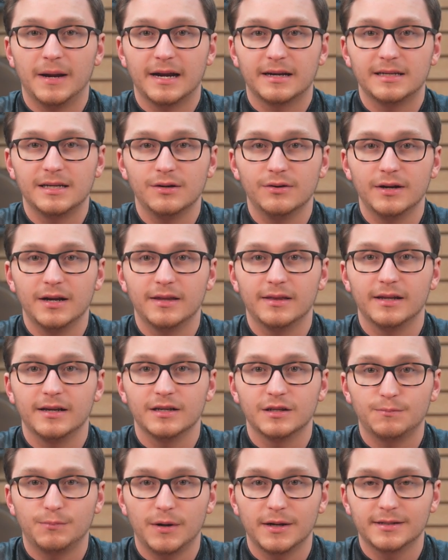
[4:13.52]
bacteria that
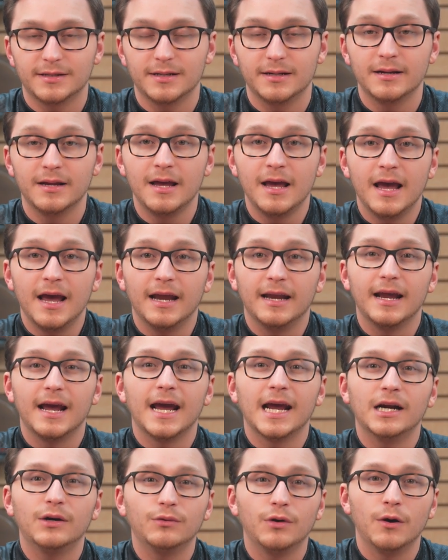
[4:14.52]
is present in
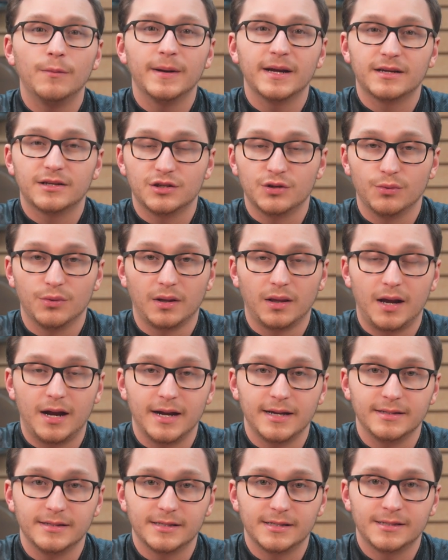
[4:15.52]
anaerobic sewer
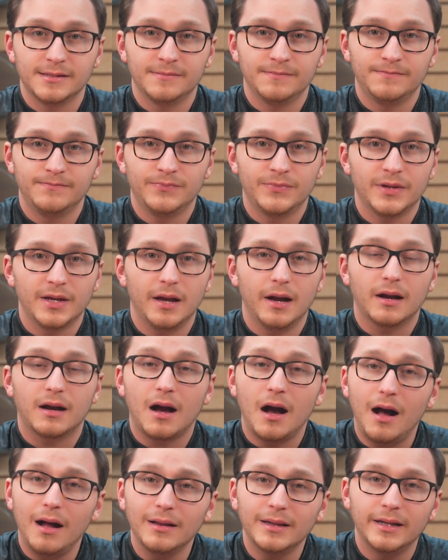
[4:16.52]
lines. A
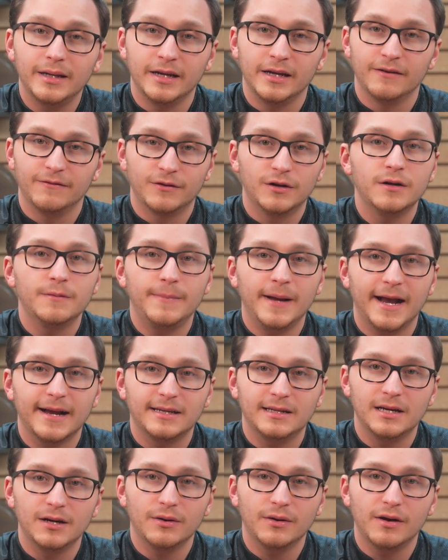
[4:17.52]
colony of good
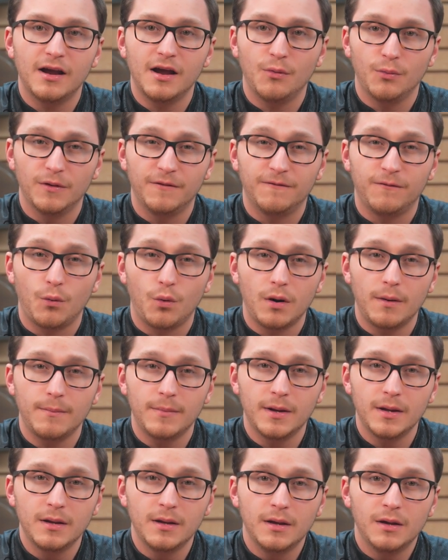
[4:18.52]
bacteria would form,
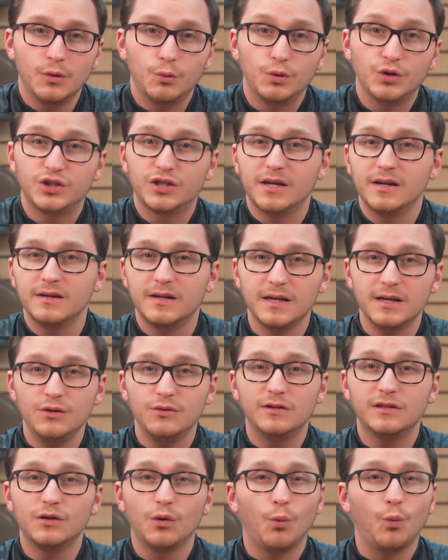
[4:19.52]
which
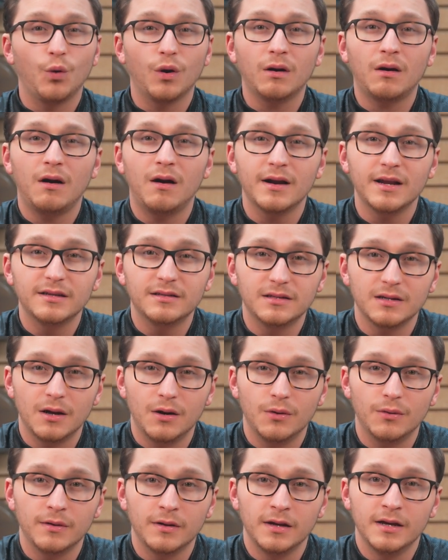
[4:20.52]
continues to work on its
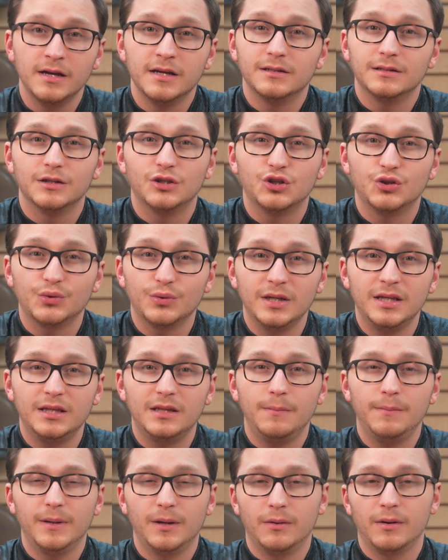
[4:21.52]
own to treat
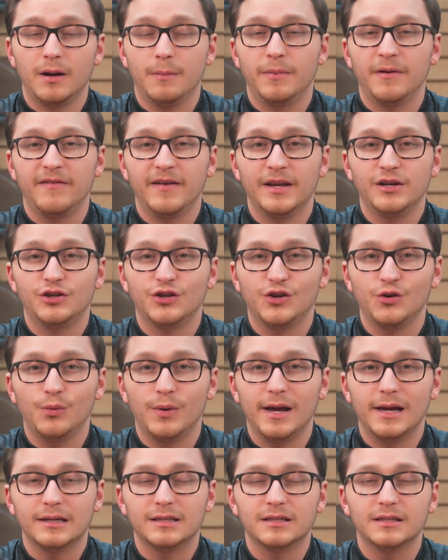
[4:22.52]
the buildup of
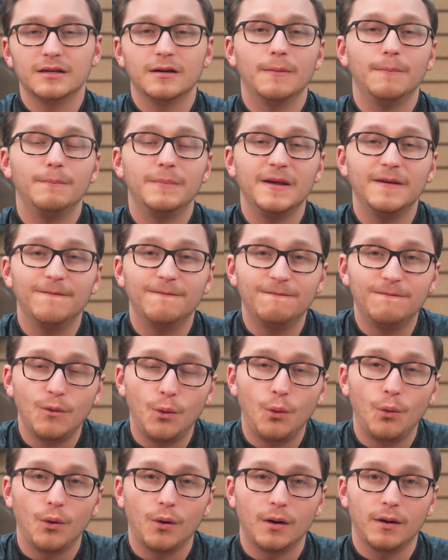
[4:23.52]
H2S
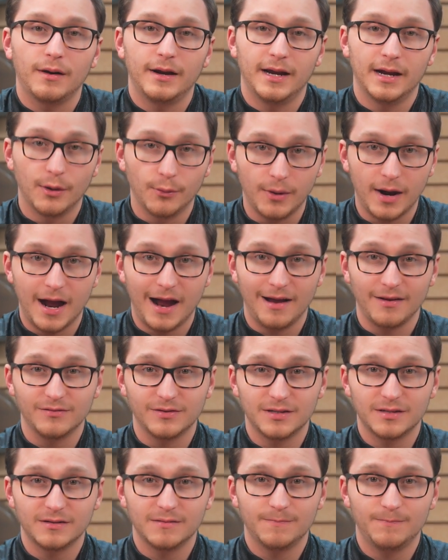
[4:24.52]
before it
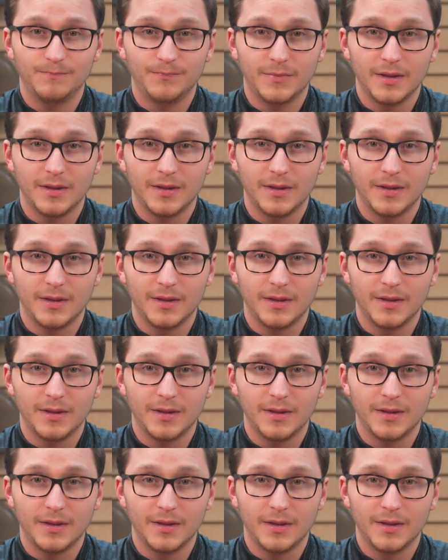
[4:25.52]
arrives.